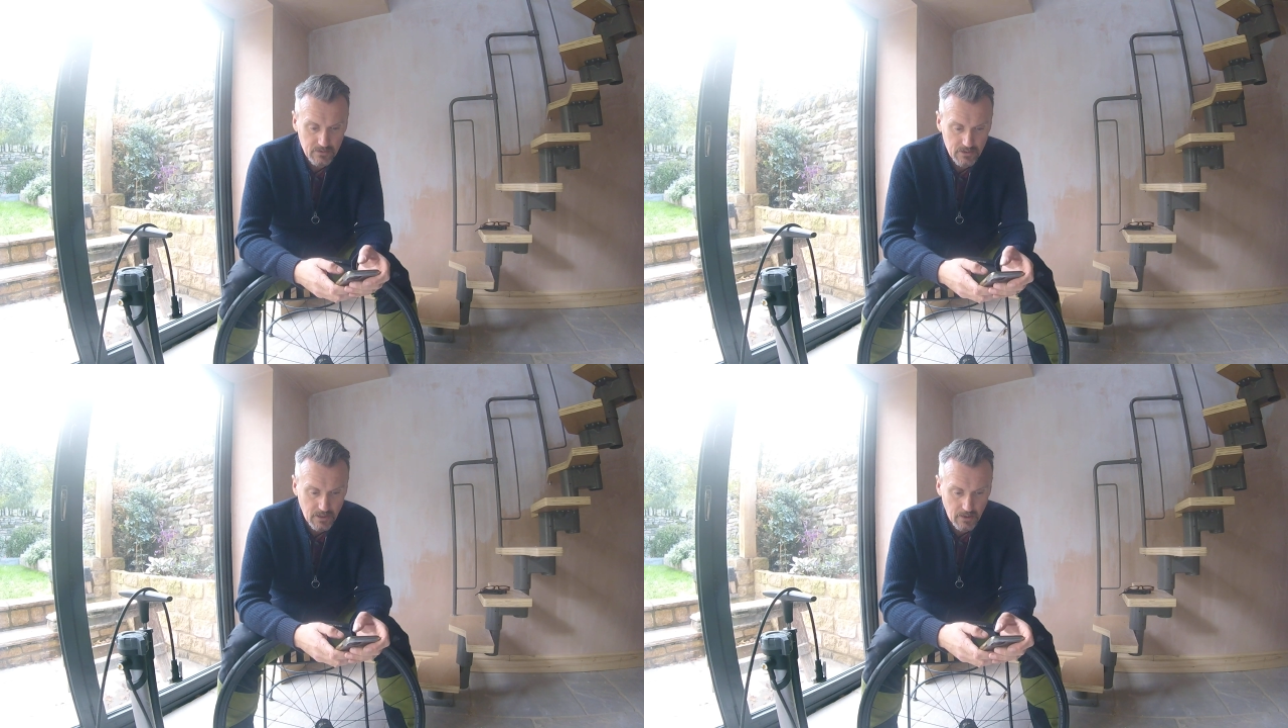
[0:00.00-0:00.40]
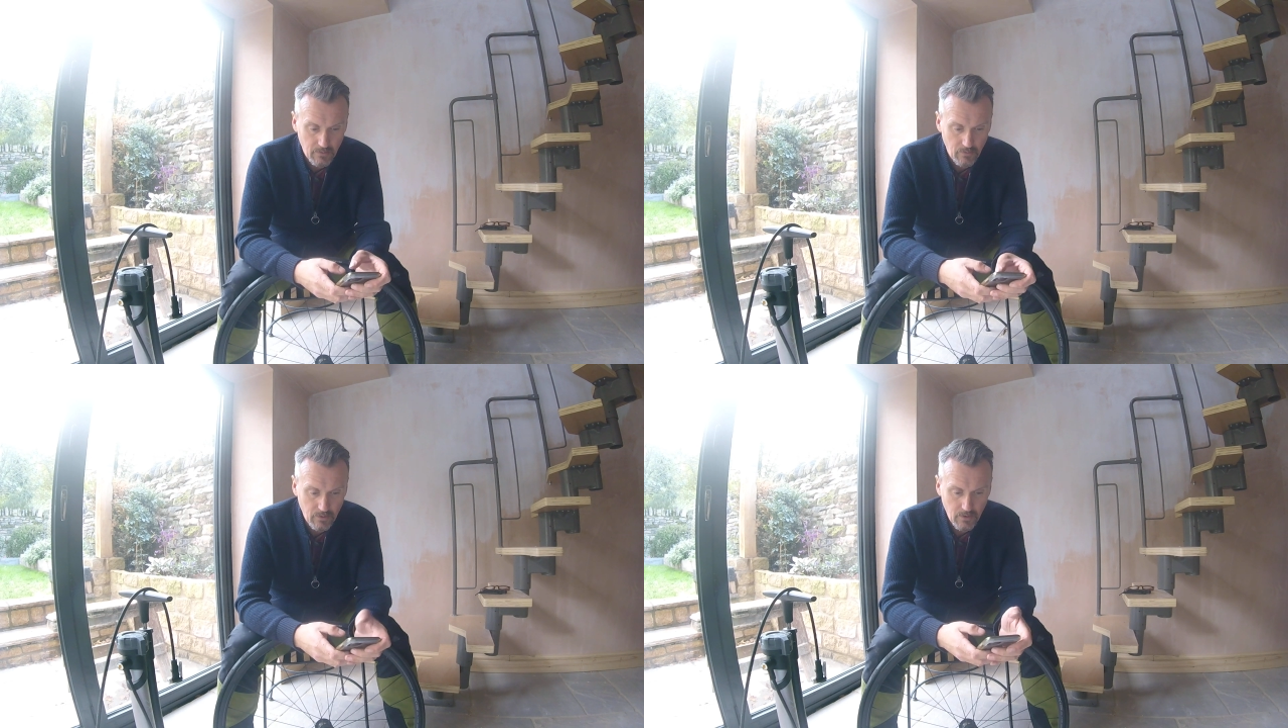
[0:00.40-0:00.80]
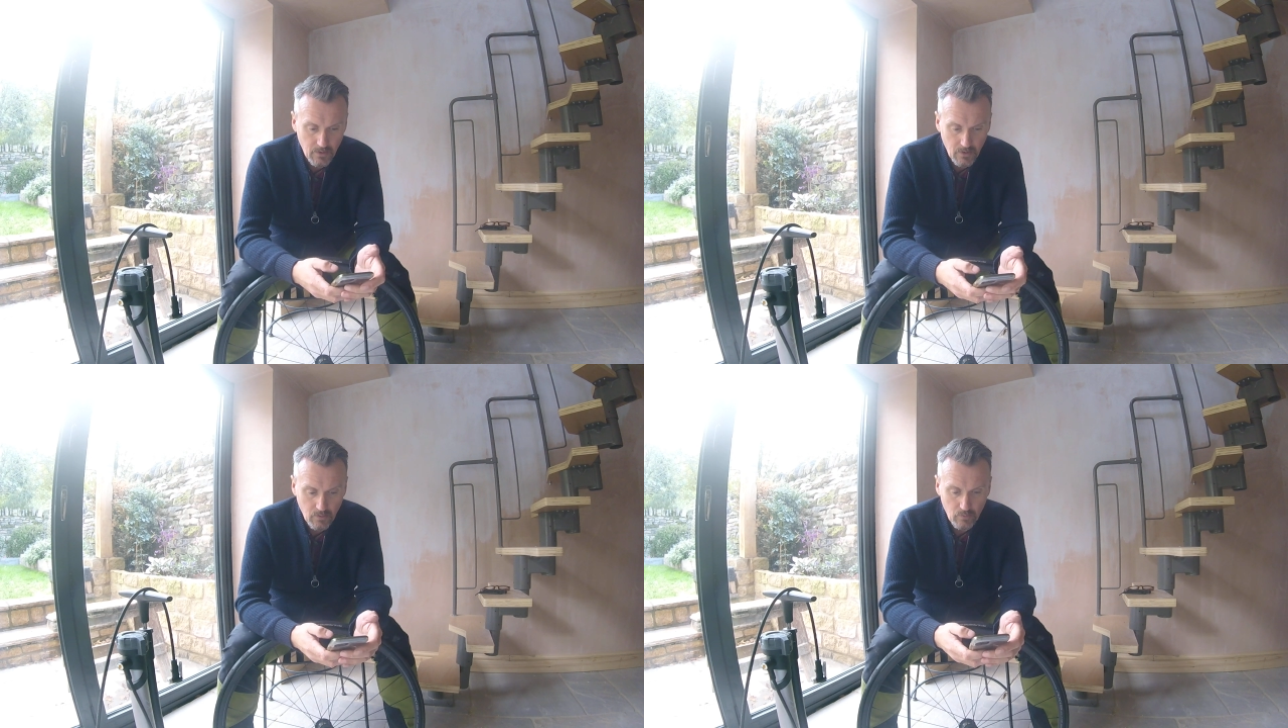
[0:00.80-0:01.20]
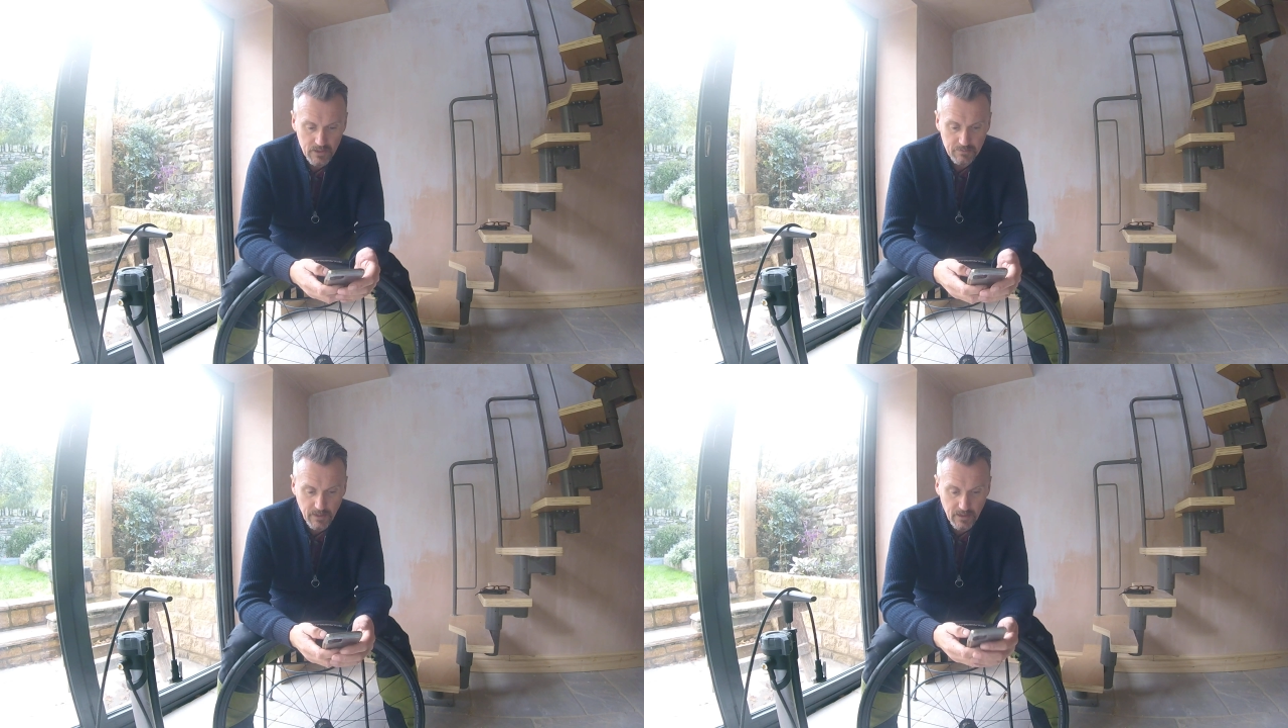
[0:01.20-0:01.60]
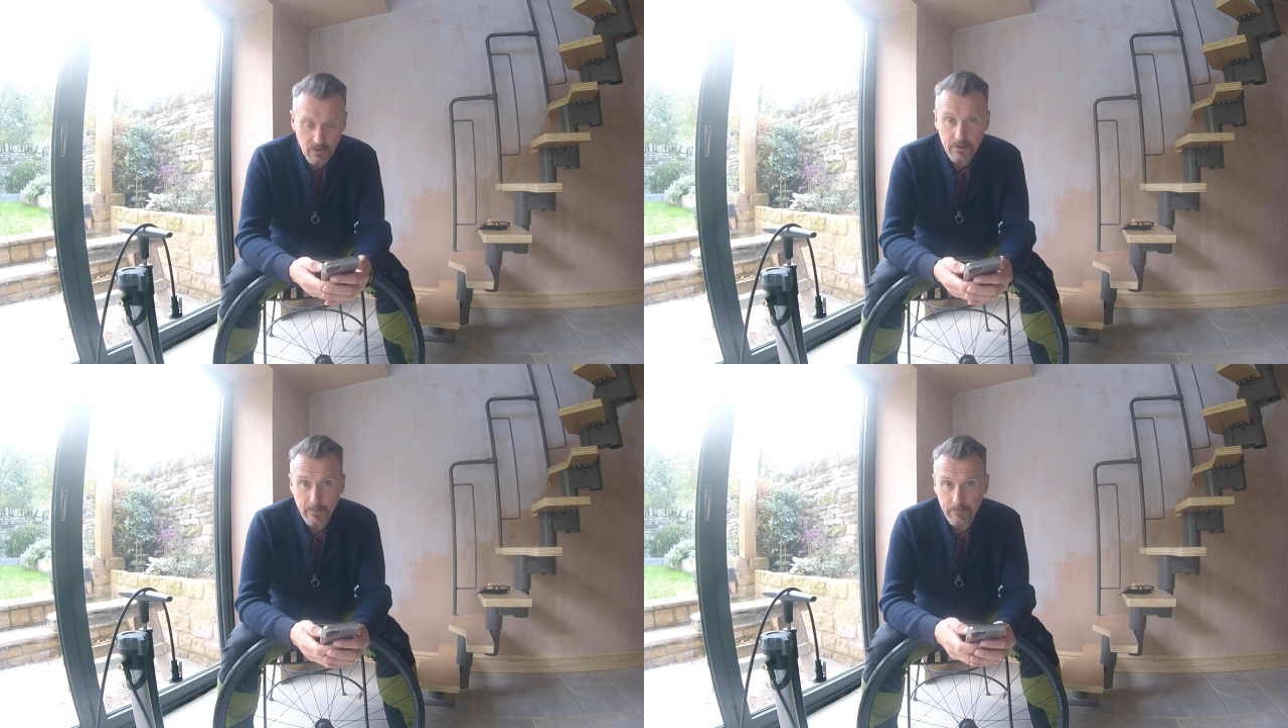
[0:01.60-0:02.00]
So wish me
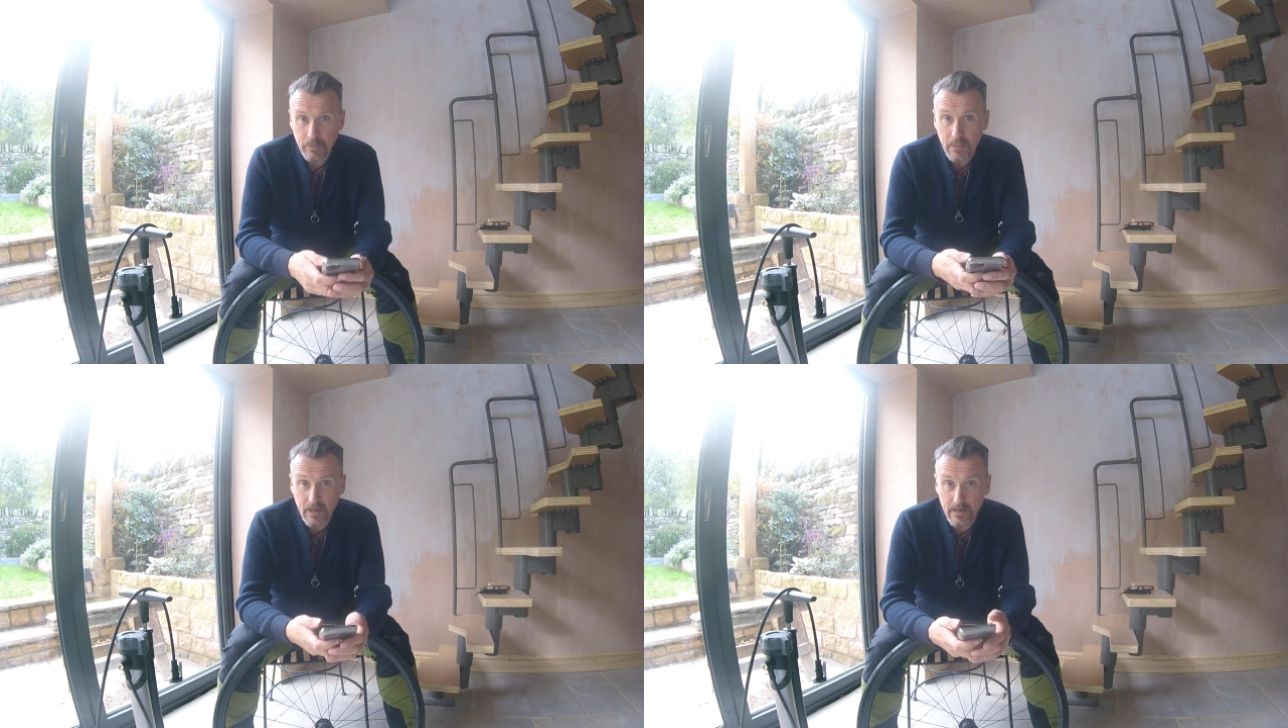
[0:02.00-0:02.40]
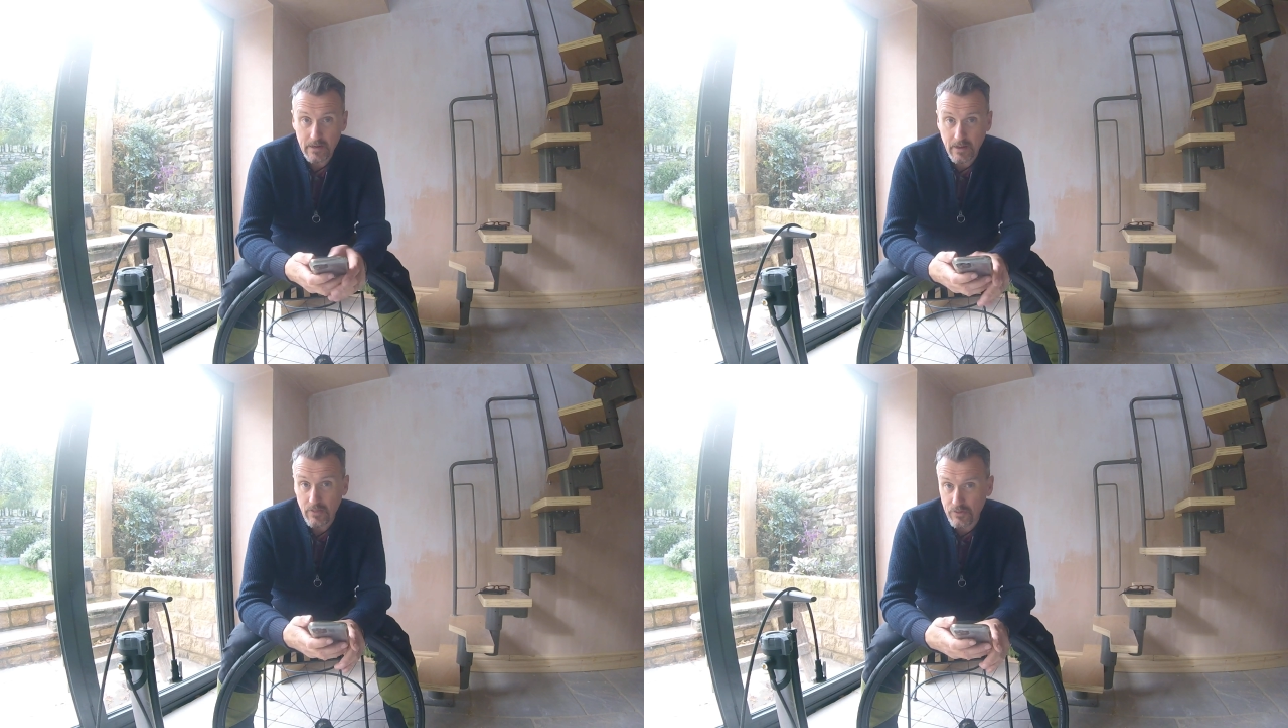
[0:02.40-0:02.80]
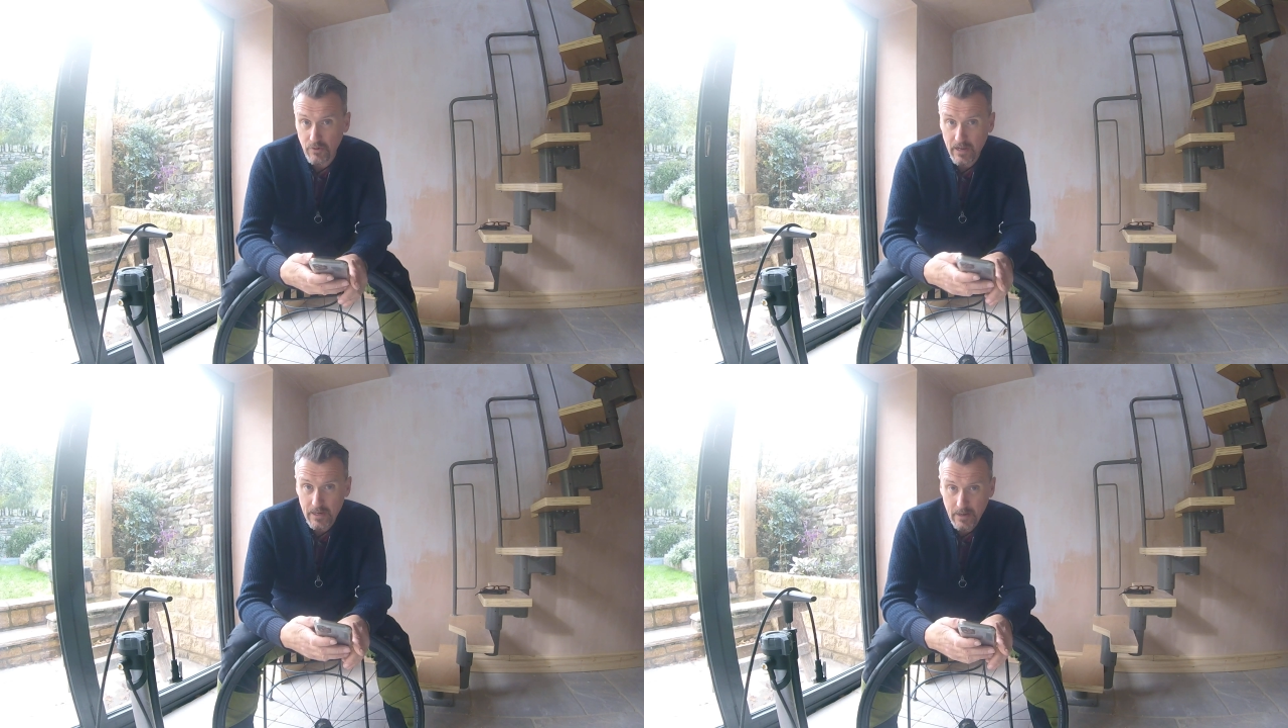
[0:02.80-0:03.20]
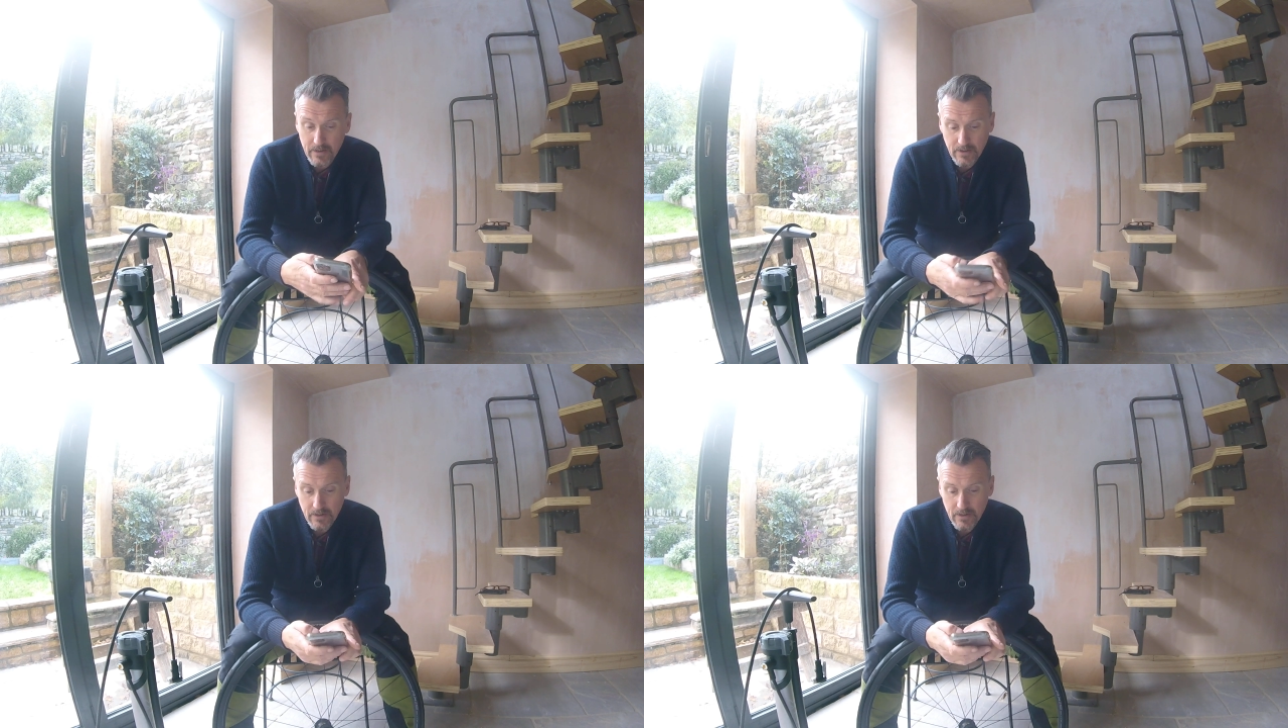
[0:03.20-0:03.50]
luck in 3,